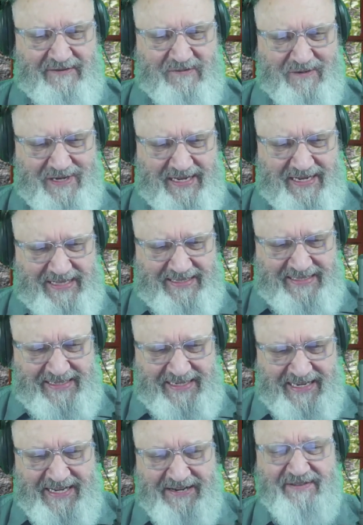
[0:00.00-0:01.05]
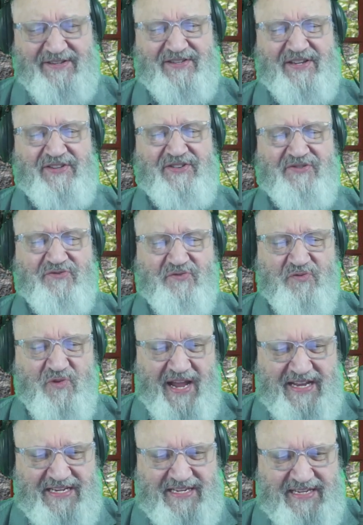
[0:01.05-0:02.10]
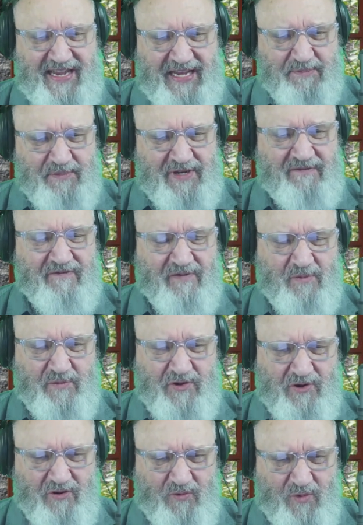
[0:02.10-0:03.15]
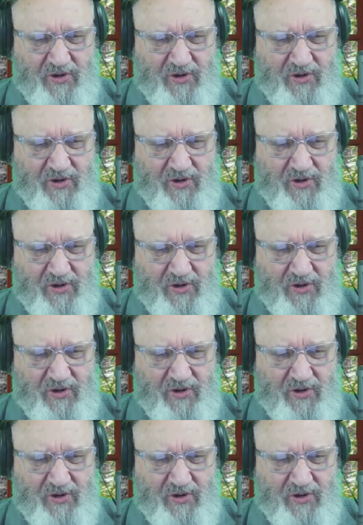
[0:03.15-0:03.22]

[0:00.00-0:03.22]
Well, here is a direct statement from your